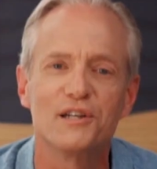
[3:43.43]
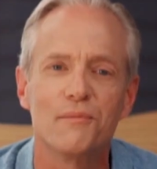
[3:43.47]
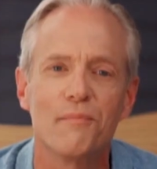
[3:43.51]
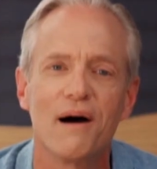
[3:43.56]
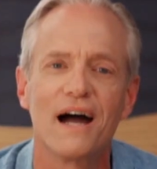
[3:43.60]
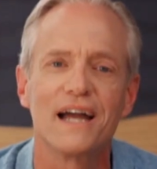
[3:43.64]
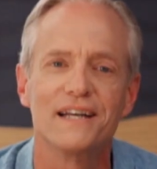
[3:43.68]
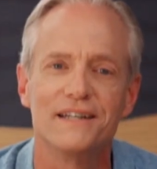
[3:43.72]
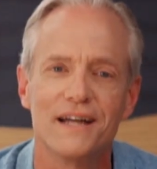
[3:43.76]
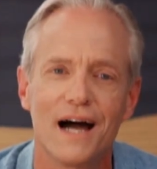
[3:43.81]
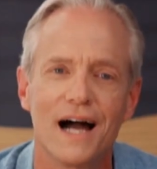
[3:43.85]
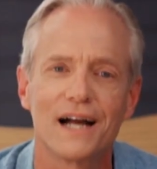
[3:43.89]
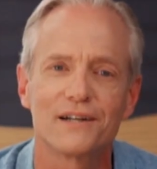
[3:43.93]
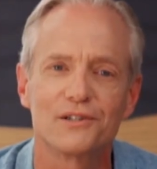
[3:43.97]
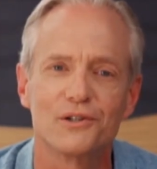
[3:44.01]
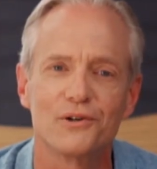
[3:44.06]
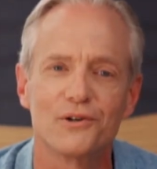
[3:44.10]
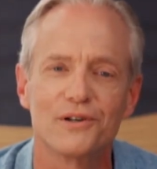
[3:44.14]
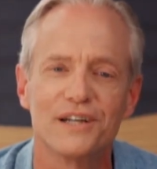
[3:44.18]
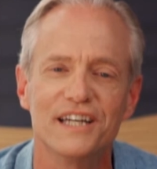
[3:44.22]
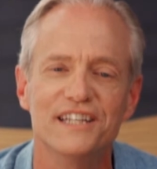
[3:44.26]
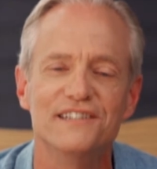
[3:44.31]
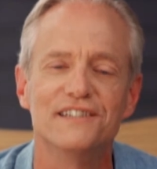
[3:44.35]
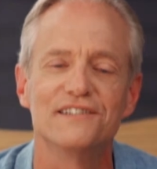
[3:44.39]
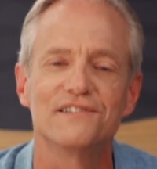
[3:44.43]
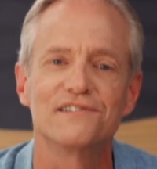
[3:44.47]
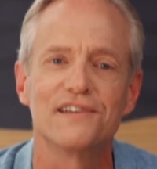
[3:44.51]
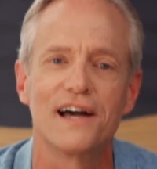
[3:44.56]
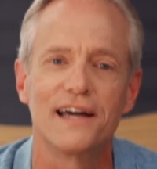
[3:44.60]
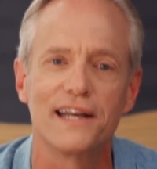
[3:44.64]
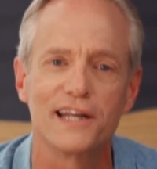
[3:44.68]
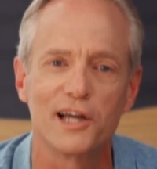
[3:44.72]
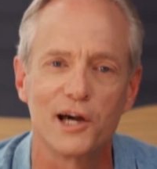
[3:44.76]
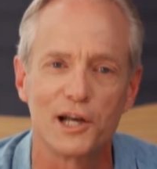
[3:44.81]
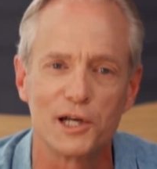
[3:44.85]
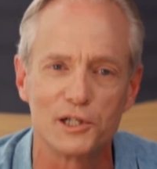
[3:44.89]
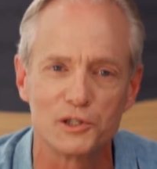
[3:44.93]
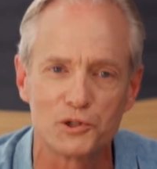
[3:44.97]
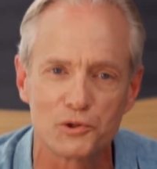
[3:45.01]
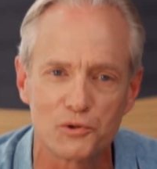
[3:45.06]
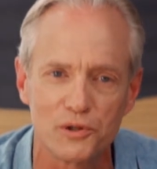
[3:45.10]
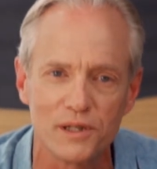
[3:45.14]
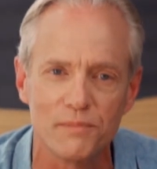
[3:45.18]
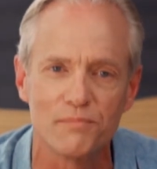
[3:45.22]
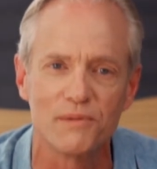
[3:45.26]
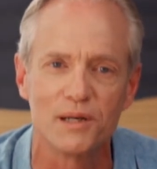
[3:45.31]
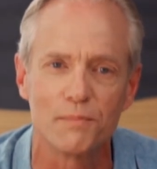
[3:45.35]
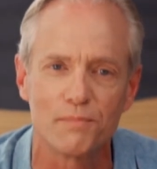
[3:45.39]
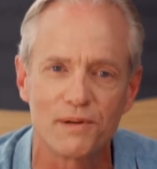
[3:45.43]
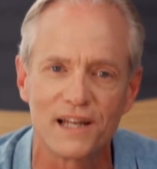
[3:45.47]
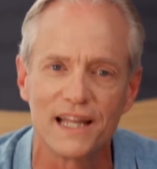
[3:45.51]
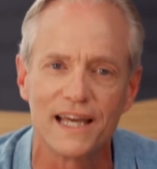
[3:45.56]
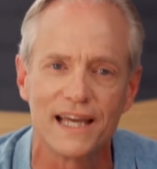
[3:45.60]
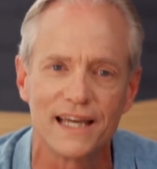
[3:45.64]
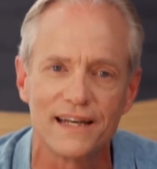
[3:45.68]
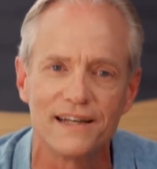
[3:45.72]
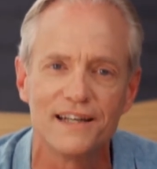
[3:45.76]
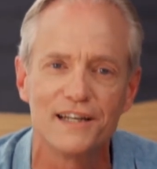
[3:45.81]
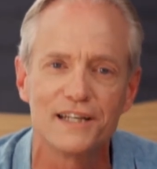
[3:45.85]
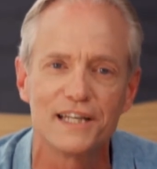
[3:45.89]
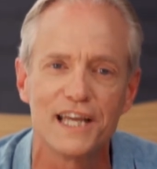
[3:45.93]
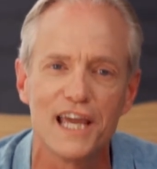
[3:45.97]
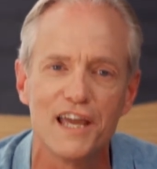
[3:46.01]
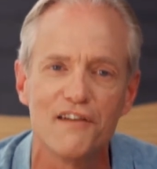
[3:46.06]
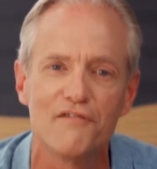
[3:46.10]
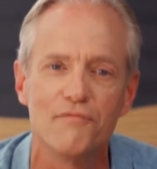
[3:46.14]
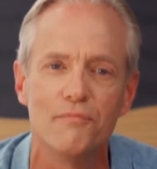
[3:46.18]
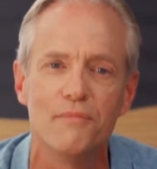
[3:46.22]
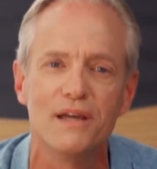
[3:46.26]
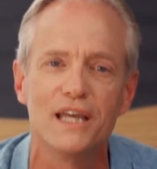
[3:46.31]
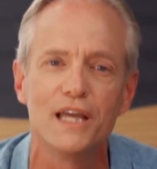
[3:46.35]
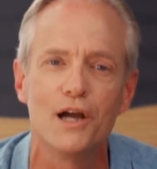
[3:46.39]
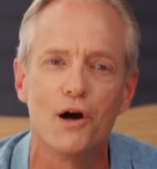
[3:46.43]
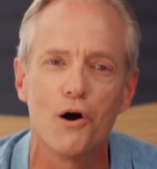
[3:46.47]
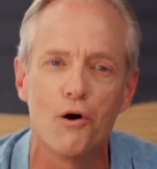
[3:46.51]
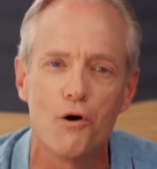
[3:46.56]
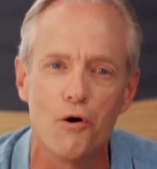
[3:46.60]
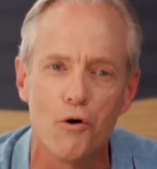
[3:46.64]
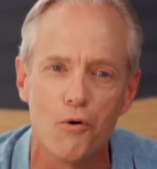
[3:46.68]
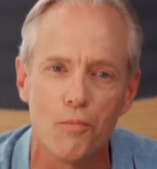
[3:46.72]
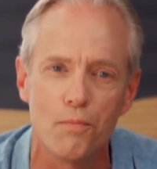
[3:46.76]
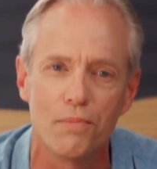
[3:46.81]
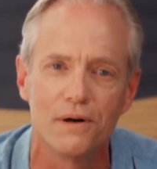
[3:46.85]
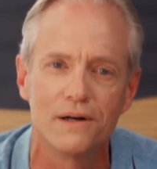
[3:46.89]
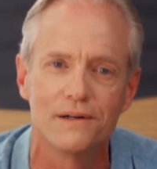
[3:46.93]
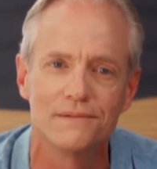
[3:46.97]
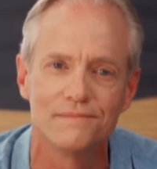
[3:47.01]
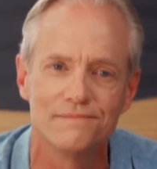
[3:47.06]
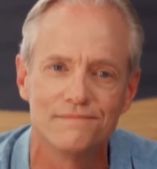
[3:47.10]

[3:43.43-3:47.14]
to my doctor and deciding on a treatment plan gave me hope.